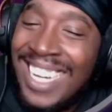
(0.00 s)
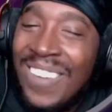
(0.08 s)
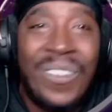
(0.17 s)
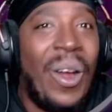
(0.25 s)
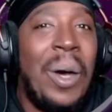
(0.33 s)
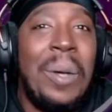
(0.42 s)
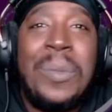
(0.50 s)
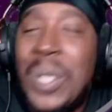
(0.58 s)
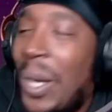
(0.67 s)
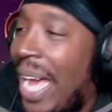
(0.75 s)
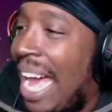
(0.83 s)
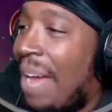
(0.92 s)
Bro, I'm
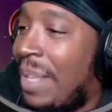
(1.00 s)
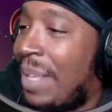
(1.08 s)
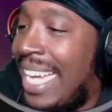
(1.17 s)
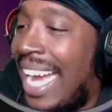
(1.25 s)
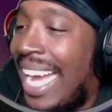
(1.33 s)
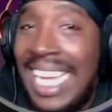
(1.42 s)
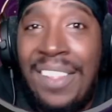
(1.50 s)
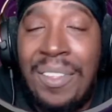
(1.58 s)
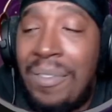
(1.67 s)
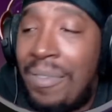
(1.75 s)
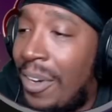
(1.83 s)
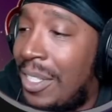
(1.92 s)
so happy he got
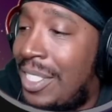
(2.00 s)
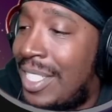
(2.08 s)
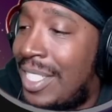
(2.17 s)
Ethan first.